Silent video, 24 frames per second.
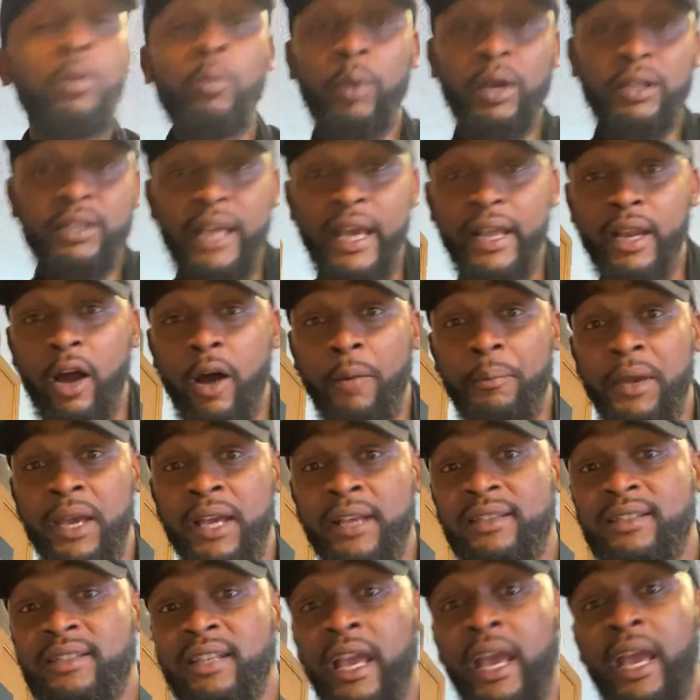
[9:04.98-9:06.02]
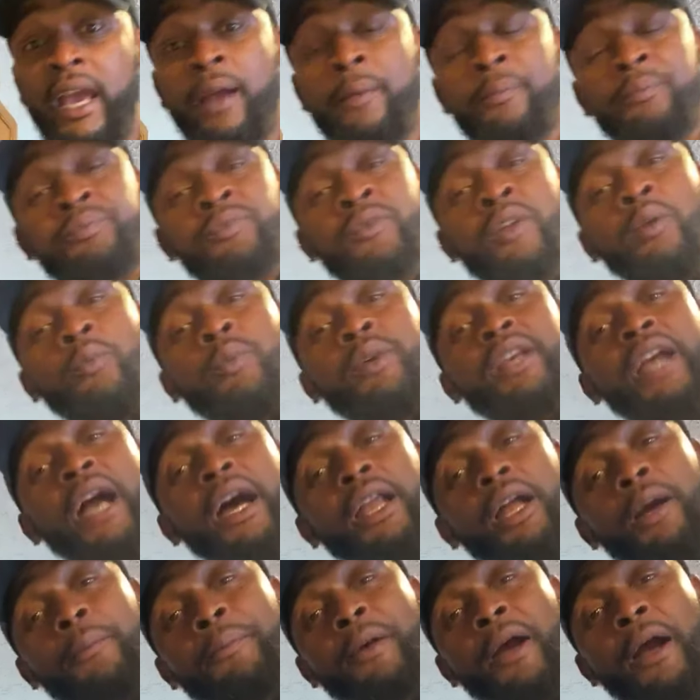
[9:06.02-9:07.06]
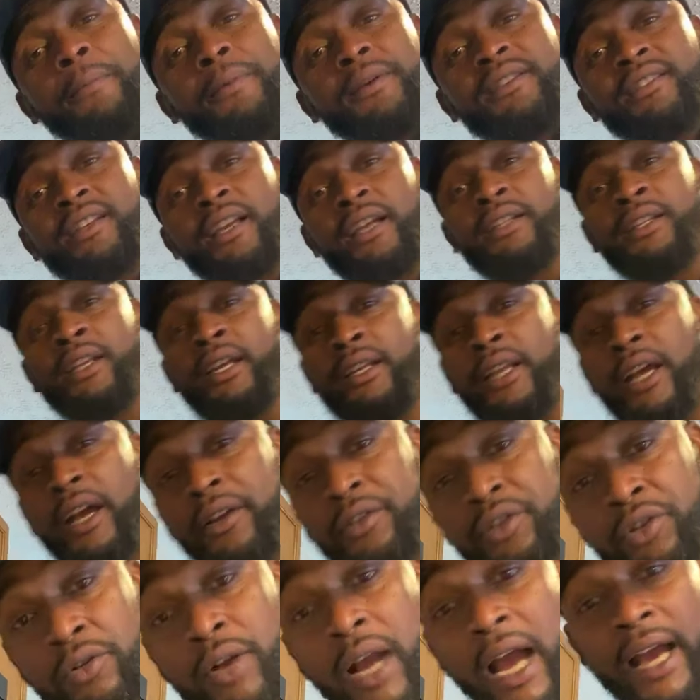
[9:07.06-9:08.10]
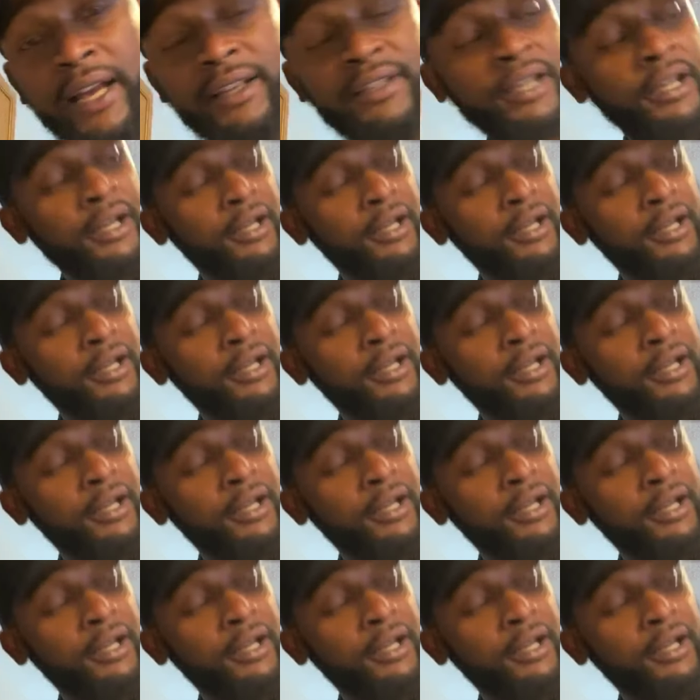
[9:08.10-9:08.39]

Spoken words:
with that all being said, we got our pepper sitting in there. You guys here,